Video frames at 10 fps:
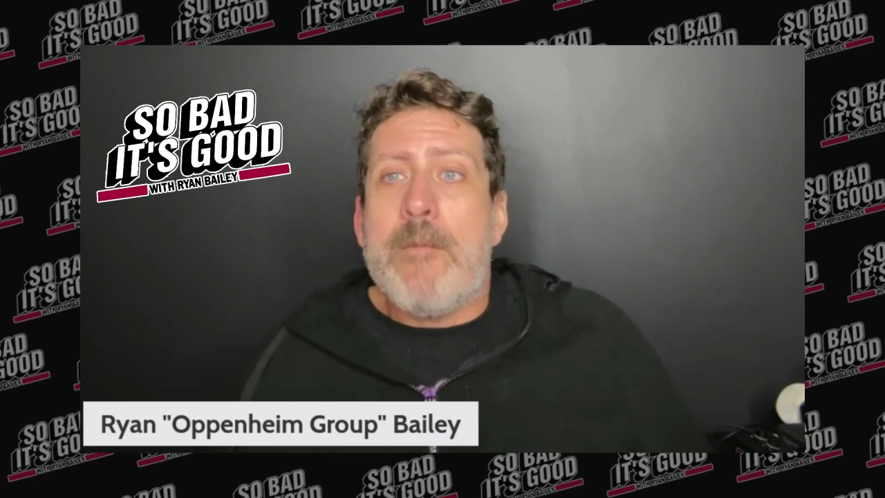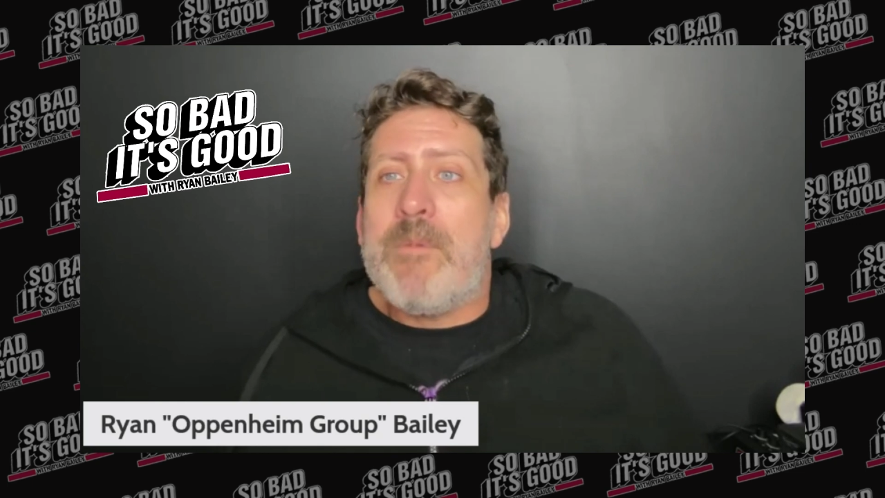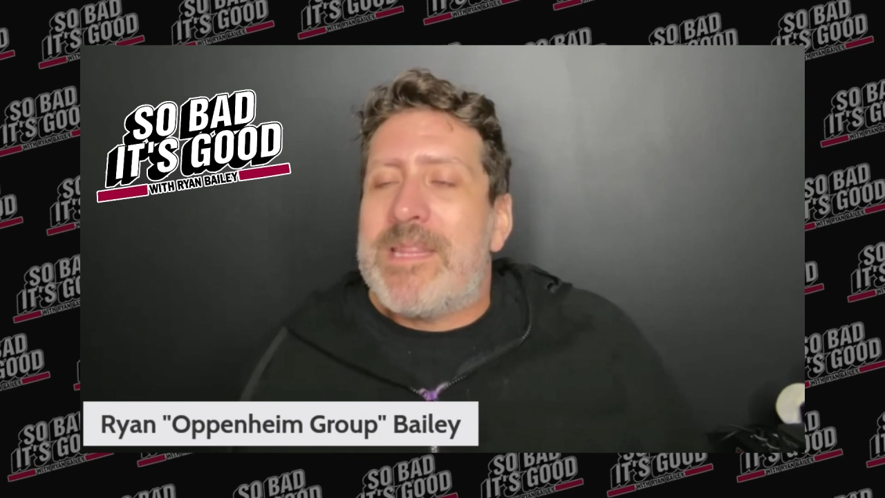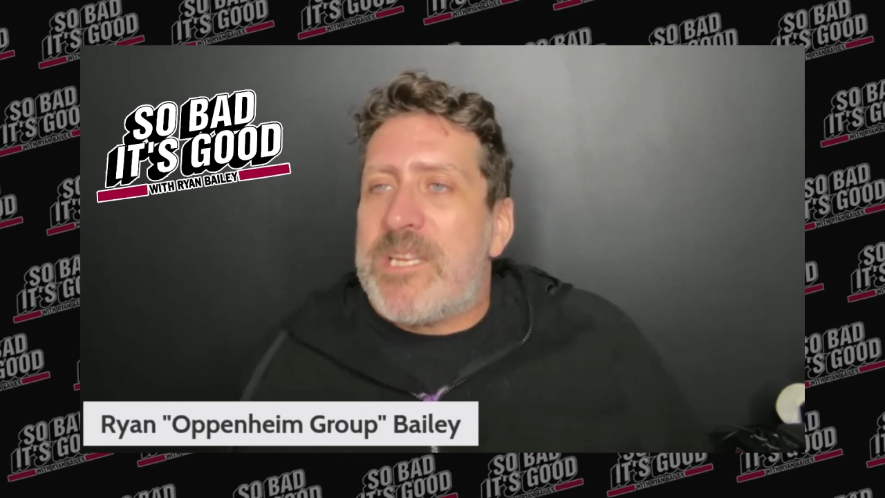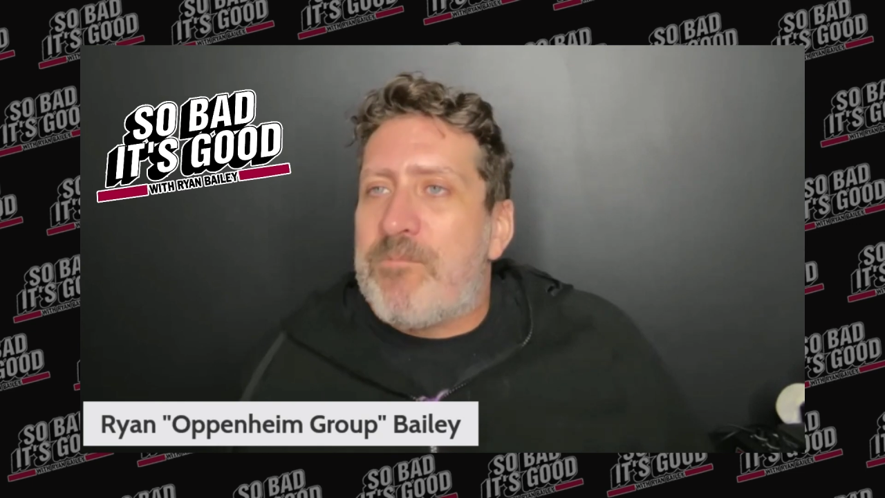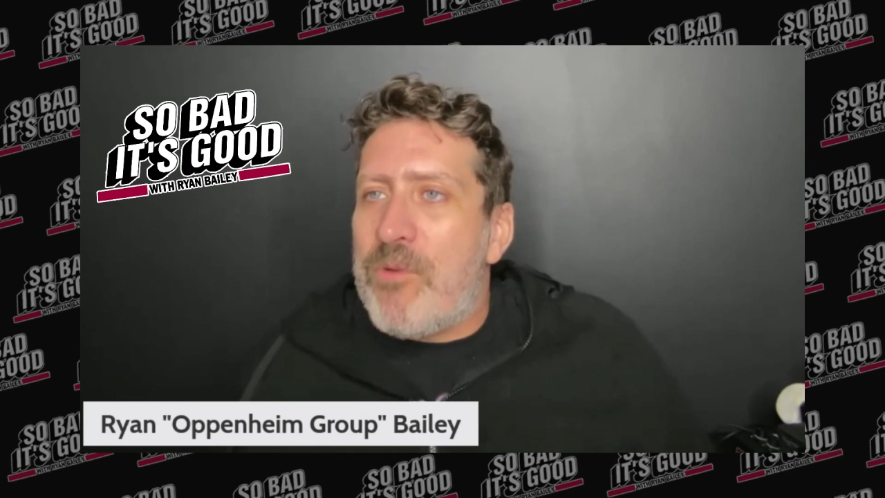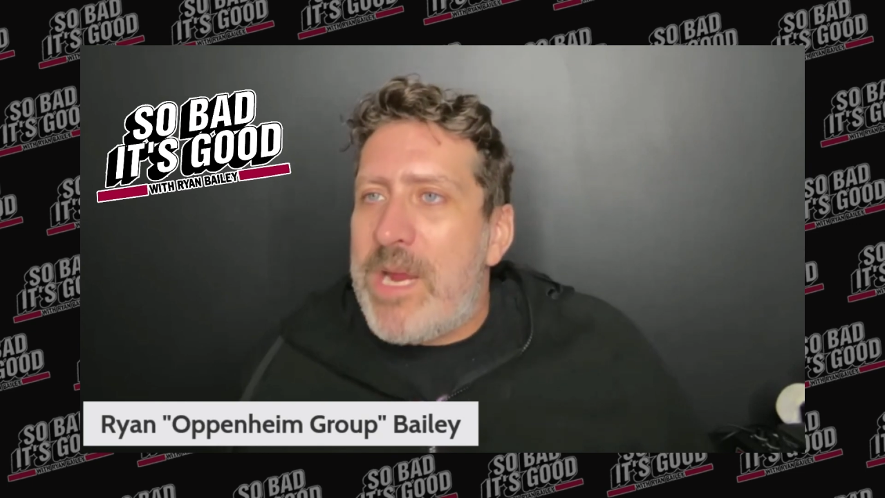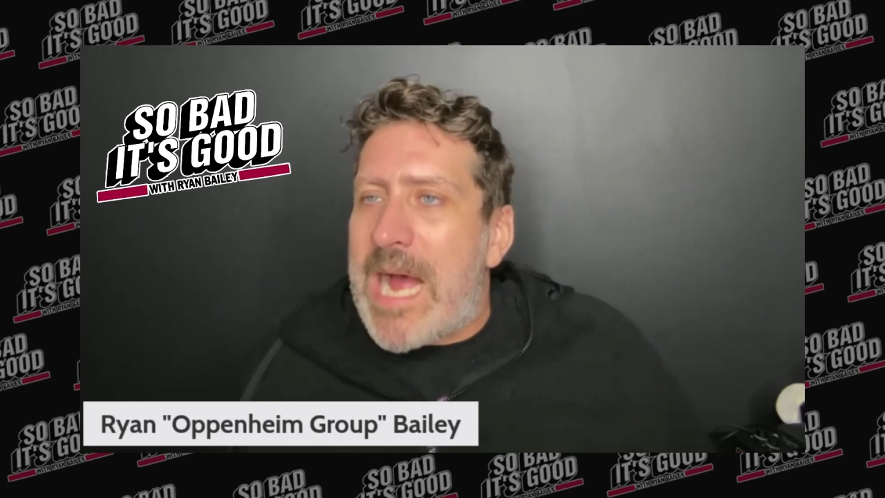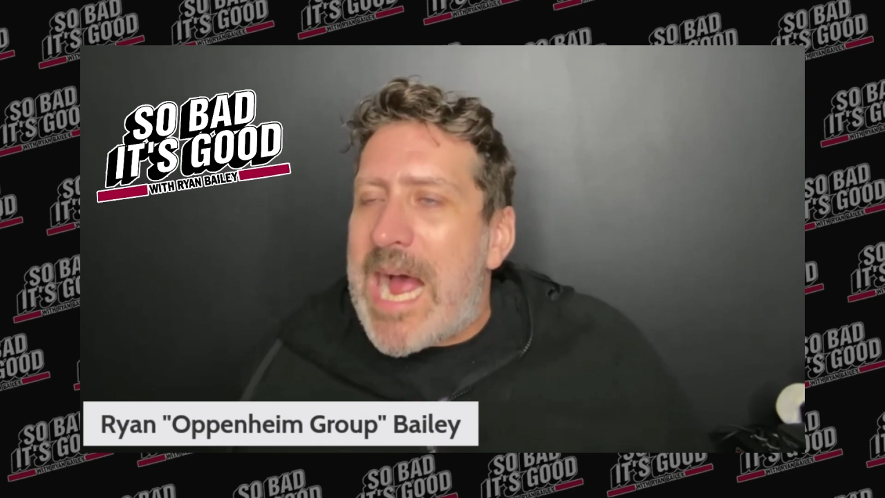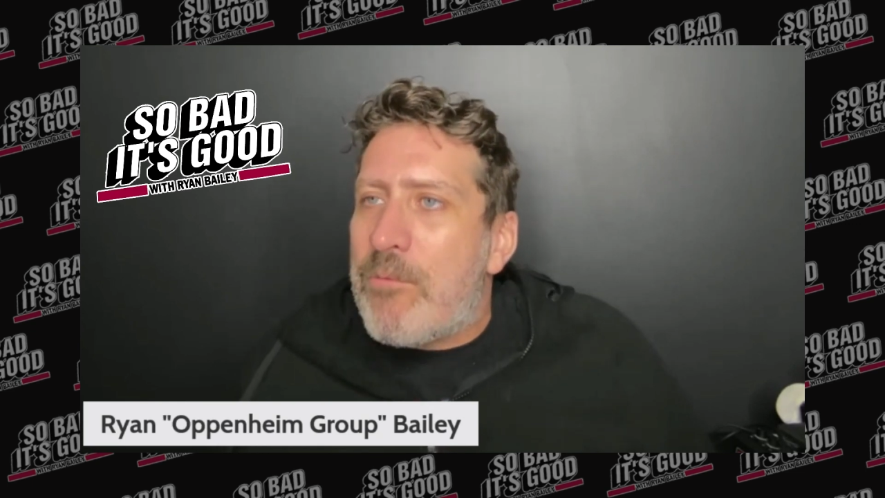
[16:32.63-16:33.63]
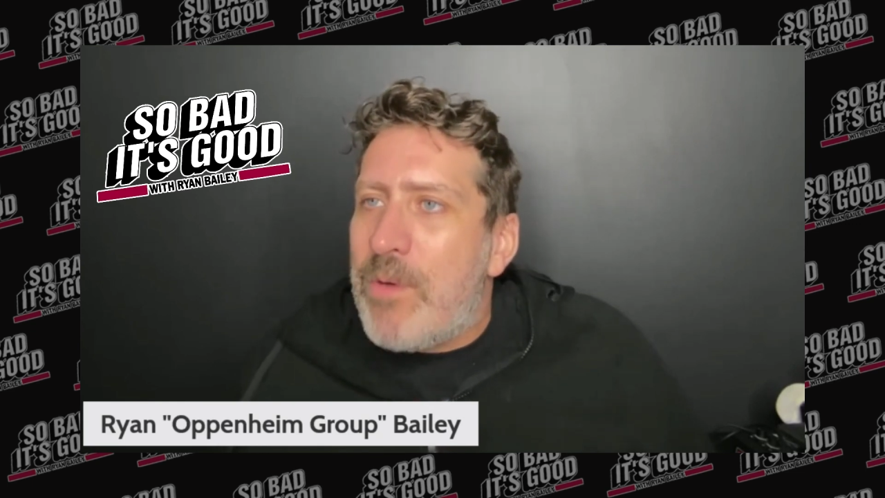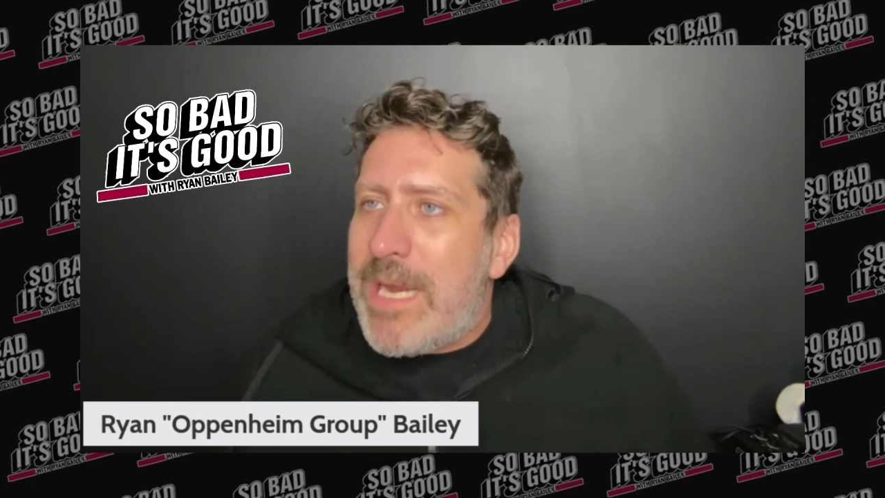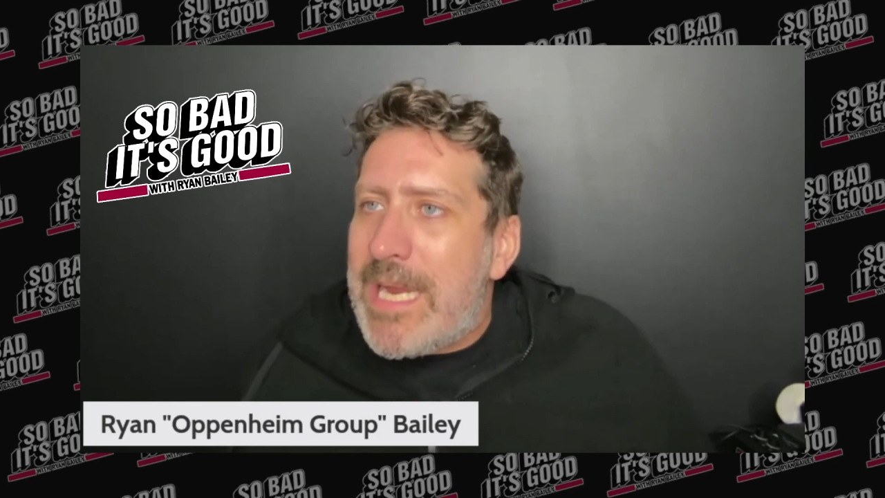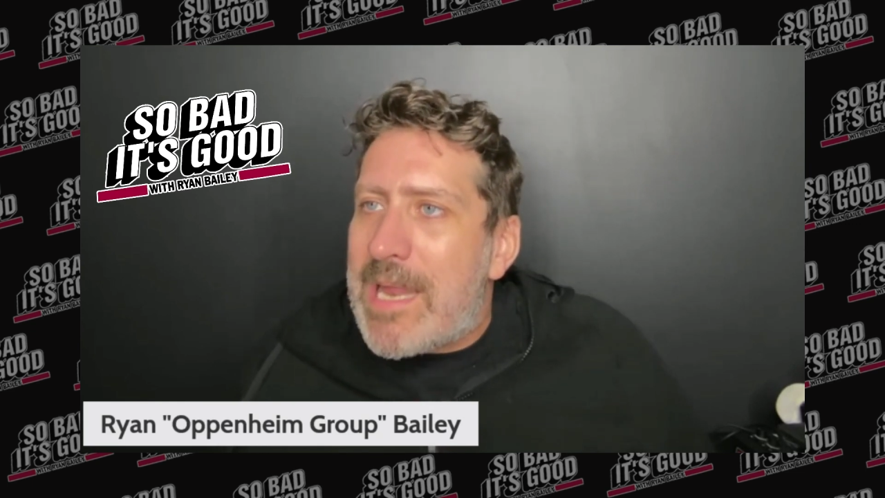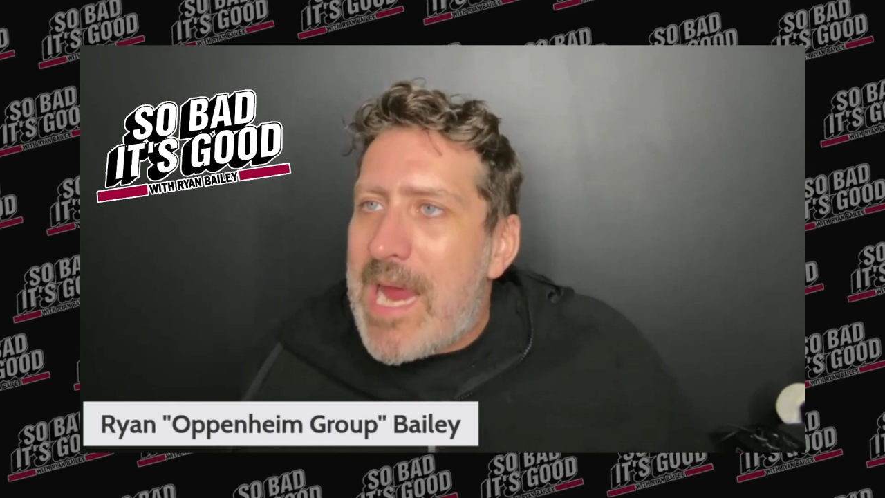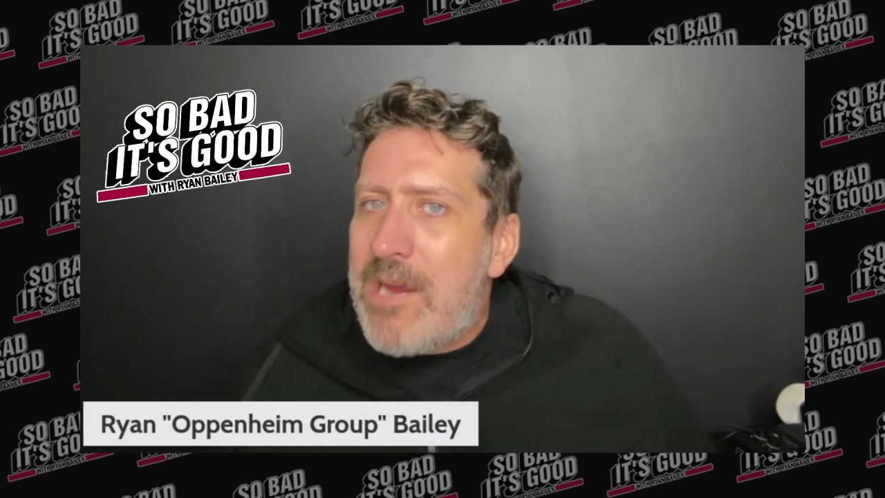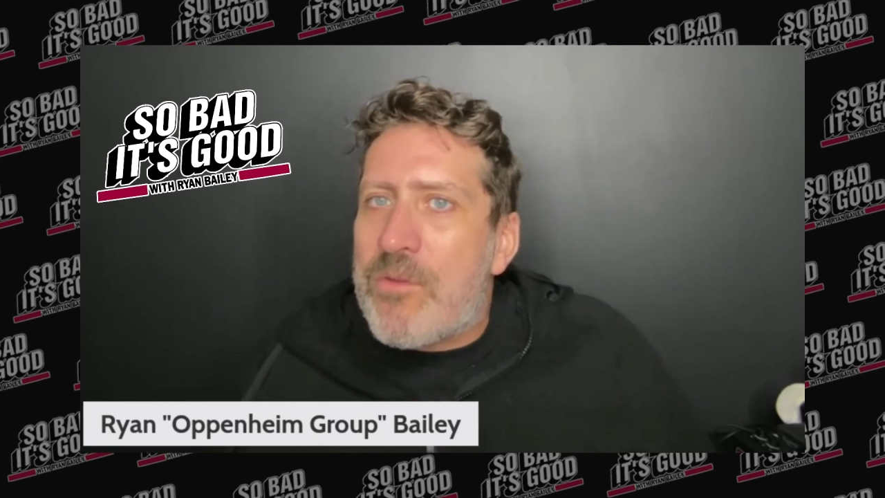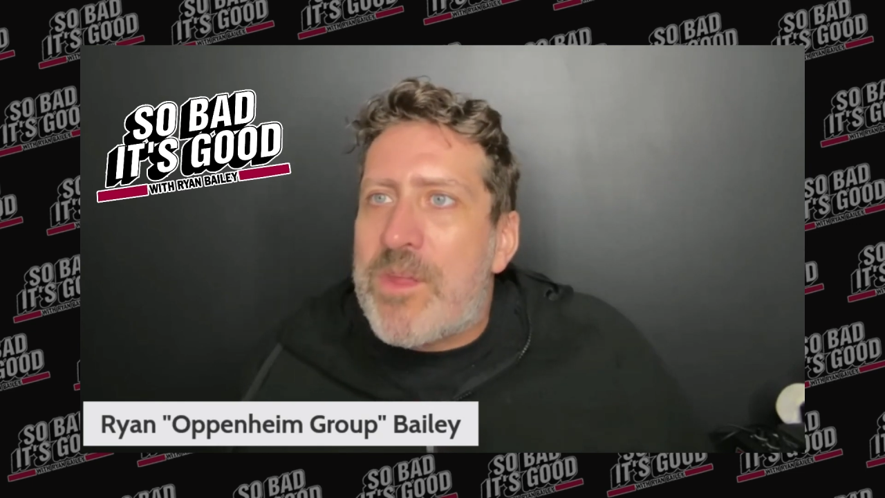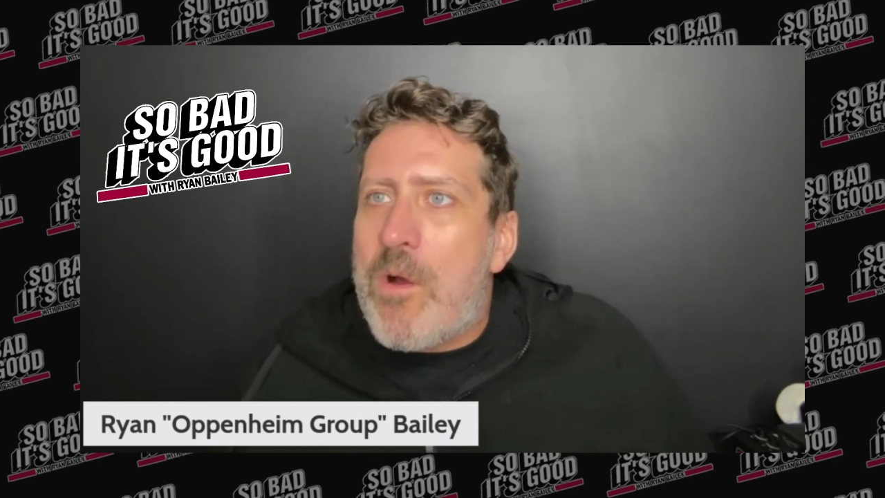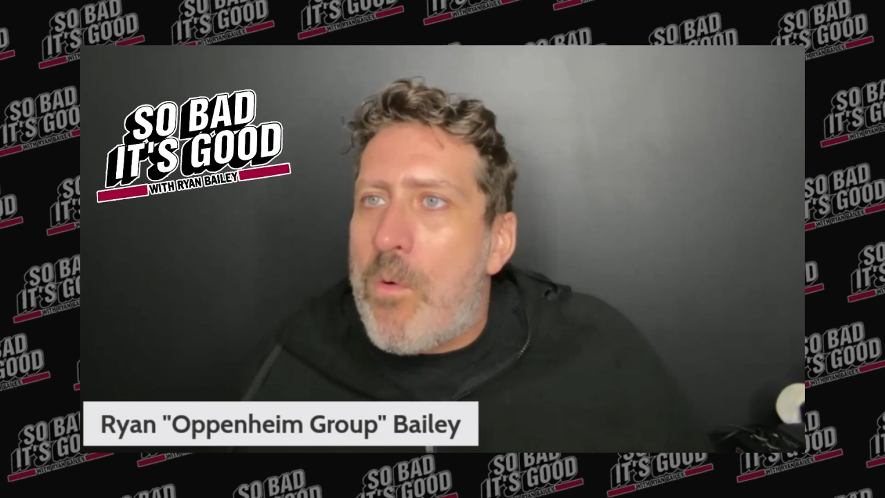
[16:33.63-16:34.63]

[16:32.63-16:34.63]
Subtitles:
But this Bre, I really like her.